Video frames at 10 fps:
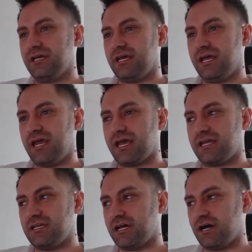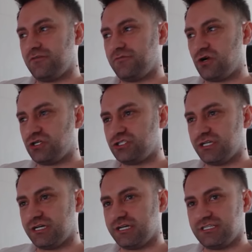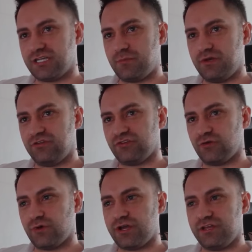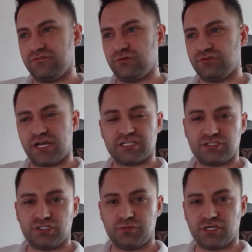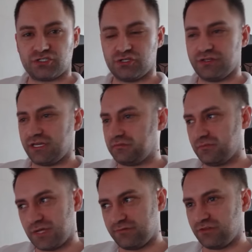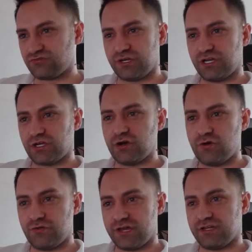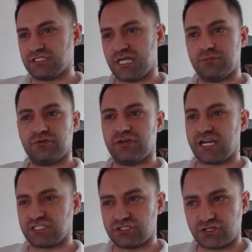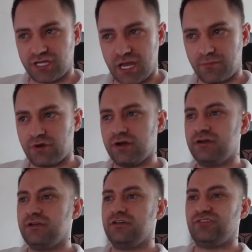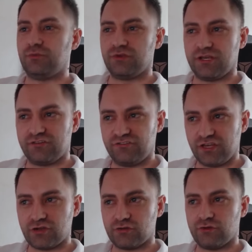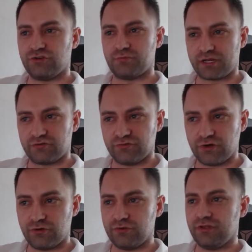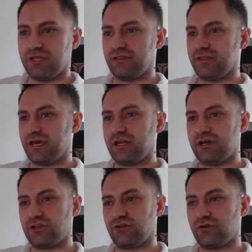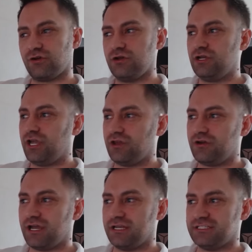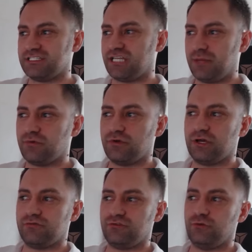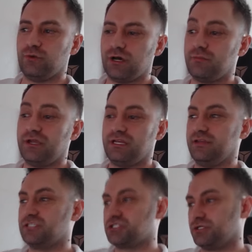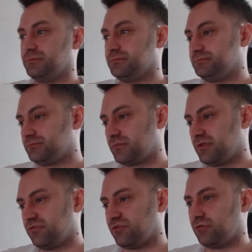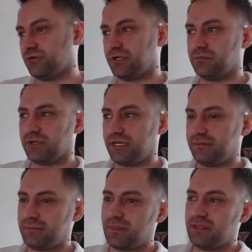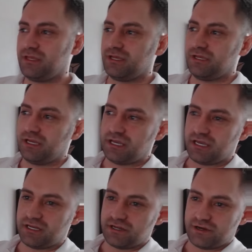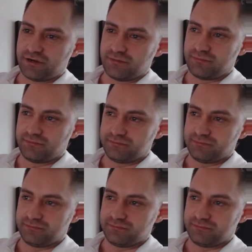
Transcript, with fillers: And uh, first, Examity uh, is going to run a few tests to make sure that everything's ready to go, that it's able to access your camera, it's able to get a signal on your microphone, and that uh, your internet is stable enough to uh, maintain the stream. So we'll hit play. And um,